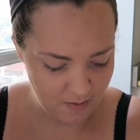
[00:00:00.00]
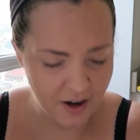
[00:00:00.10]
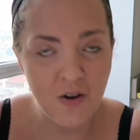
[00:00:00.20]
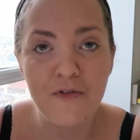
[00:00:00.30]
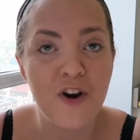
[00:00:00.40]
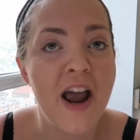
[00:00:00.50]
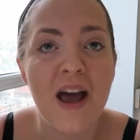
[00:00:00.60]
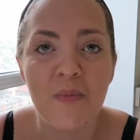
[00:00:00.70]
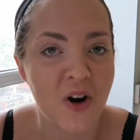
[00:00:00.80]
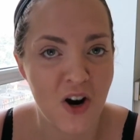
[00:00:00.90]
go for
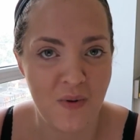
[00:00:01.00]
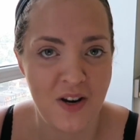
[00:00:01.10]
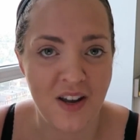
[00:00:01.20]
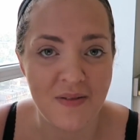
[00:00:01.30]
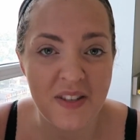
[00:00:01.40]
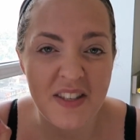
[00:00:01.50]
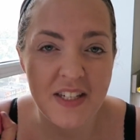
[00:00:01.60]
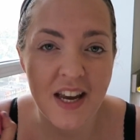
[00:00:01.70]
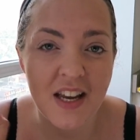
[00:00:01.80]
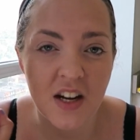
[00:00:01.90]
hamburger when you can have
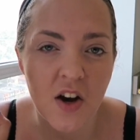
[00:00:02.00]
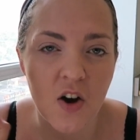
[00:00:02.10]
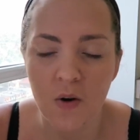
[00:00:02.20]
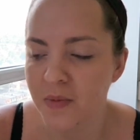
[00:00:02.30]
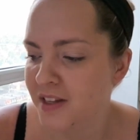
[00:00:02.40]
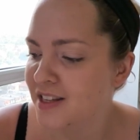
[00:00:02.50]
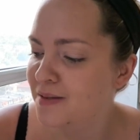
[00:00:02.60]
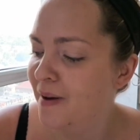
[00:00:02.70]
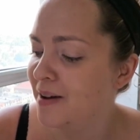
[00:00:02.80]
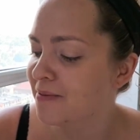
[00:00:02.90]
steak at home? This
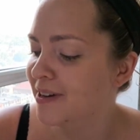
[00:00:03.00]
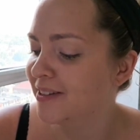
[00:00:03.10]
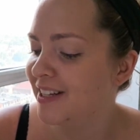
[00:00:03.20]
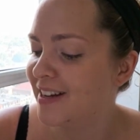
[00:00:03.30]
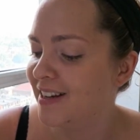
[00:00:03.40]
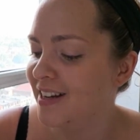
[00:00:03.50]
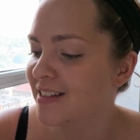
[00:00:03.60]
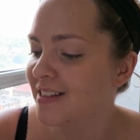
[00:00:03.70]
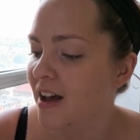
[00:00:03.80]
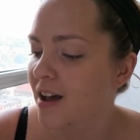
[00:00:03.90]
is my Real
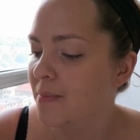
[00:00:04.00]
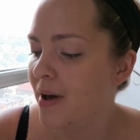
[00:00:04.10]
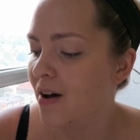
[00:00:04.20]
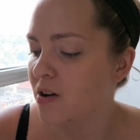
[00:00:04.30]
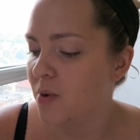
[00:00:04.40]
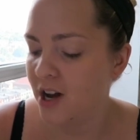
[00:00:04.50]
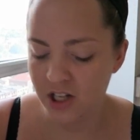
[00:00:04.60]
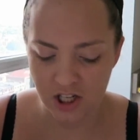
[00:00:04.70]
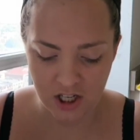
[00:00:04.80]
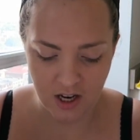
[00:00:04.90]
Techniques powder
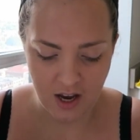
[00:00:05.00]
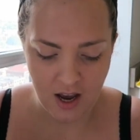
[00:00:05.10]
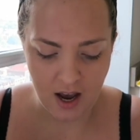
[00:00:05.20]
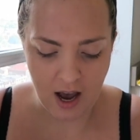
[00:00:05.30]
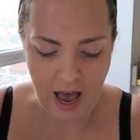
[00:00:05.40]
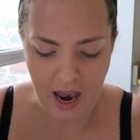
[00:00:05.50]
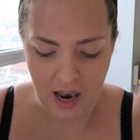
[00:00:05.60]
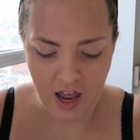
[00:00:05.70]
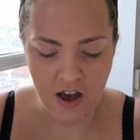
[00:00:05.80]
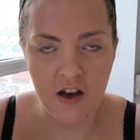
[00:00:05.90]
brush. I
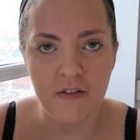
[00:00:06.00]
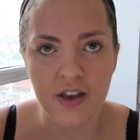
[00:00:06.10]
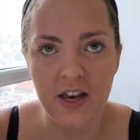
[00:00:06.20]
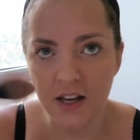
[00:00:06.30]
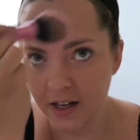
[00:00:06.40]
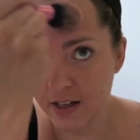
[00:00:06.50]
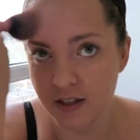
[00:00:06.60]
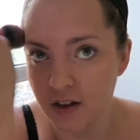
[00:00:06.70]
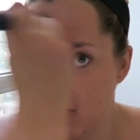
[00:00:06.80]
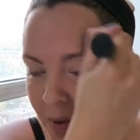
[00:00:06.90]
love it.
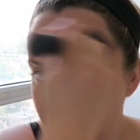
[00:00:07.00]
Excuse